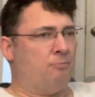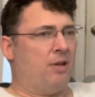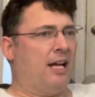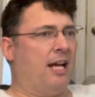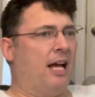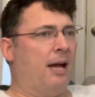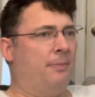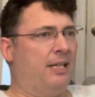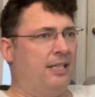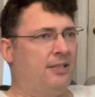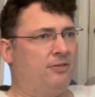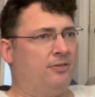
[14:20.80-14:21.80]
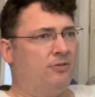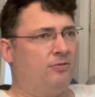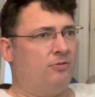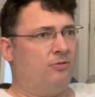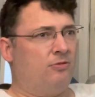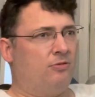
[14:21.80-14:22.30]
I mean,
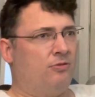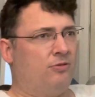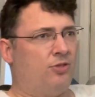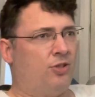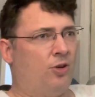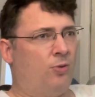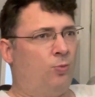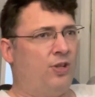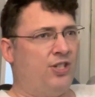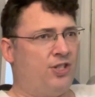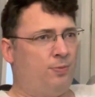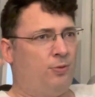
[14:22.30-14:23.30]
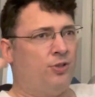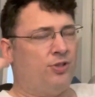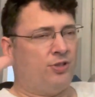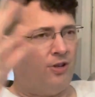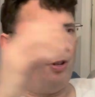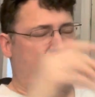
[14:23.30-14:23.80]
so with sports
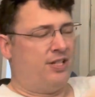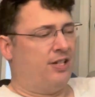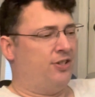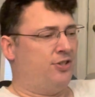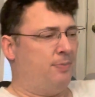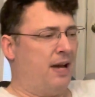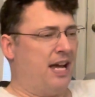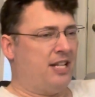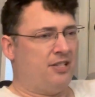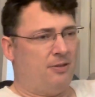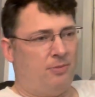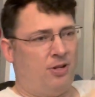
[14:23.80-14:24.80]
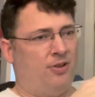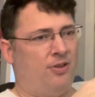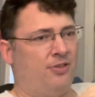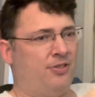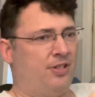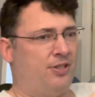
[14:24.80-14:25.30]
cards, there's
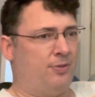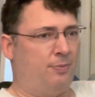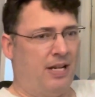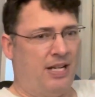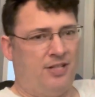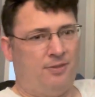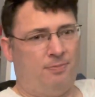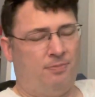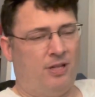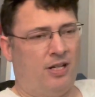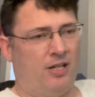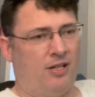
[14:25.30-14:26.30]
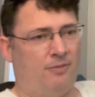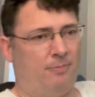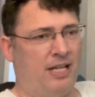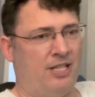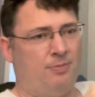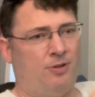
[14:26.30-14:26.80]
basketball, there's
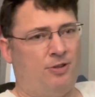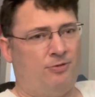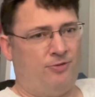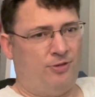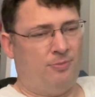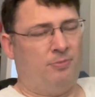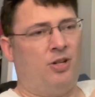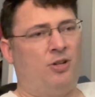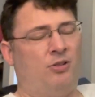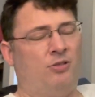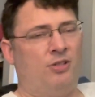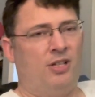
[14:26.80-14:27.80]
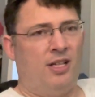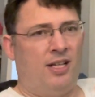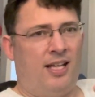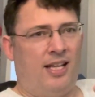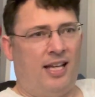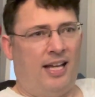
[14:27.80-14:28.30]
baseball, football,
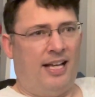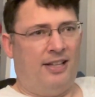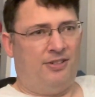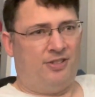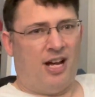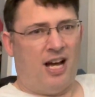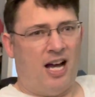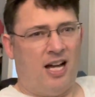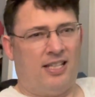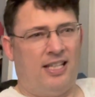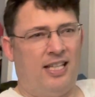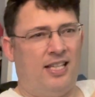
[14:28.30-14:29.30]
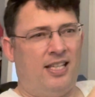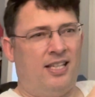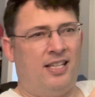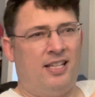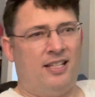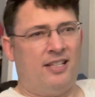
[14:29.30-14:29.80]
and there's hockey,
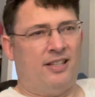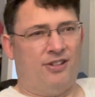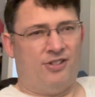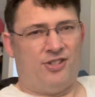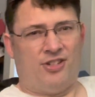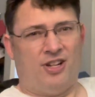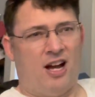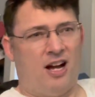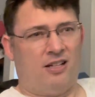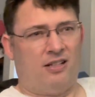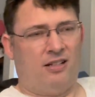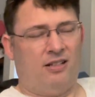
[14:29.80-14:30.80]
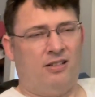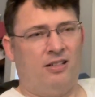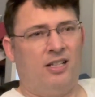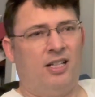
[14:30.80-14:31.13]
there's soccer.